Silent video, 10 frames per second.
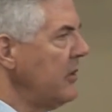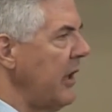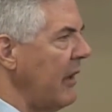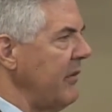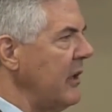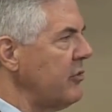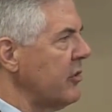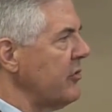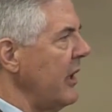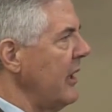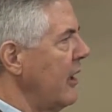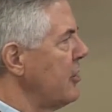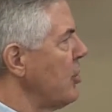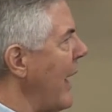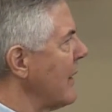to have interesting and
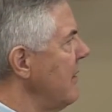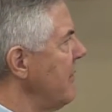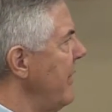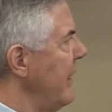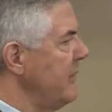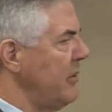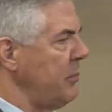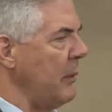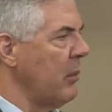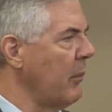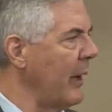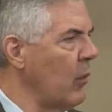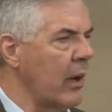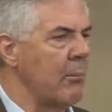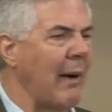attractive things that people might
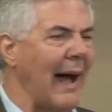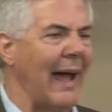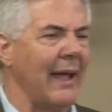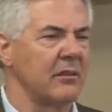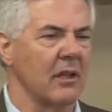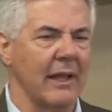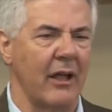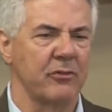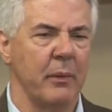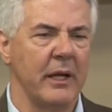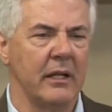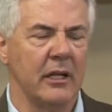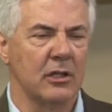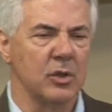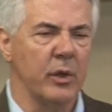want to buy at the last minute,
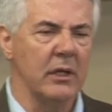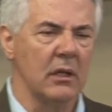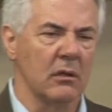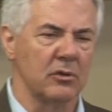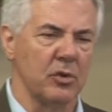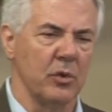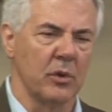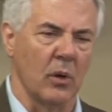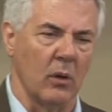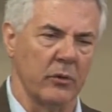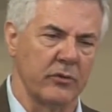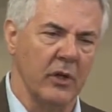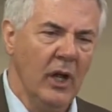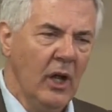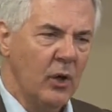including little
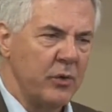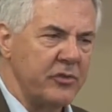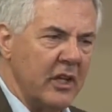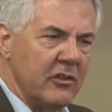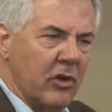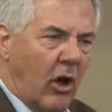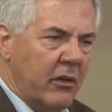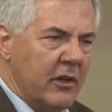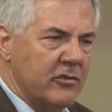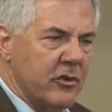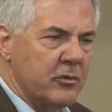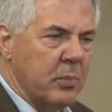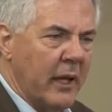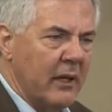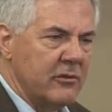two-year-olds who sees all these
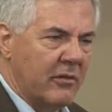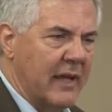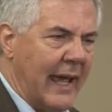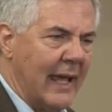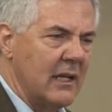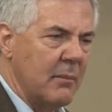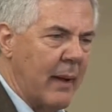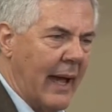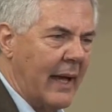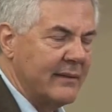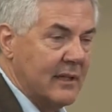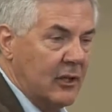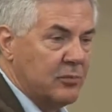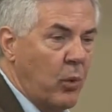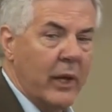displays of candy bags and
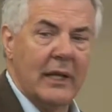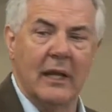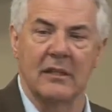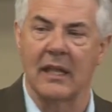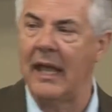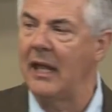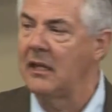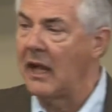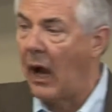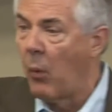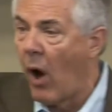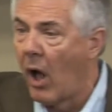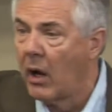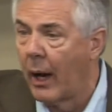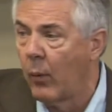he's pointing at the candy, I
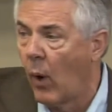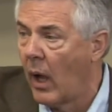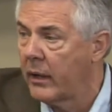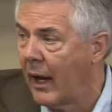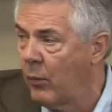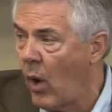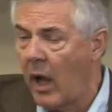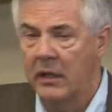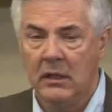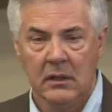want, I want, I want.